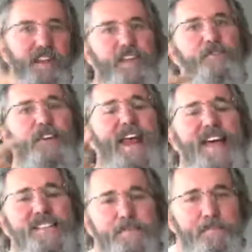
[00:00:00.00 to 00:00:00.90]
If it
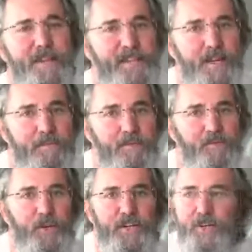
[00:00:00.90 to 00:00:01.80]
hasn't been done
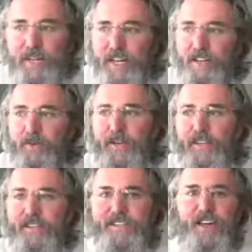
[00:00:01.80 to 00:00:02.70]
before, you got to do it
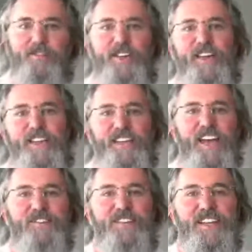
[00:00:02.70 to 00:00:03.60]
yourself. You
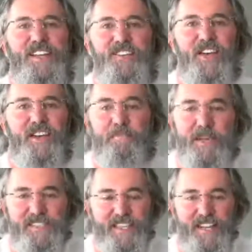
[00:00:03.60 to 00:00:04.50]
have to Elon
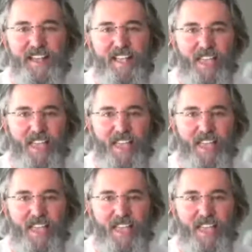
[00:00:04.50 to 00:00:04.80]
Musk it.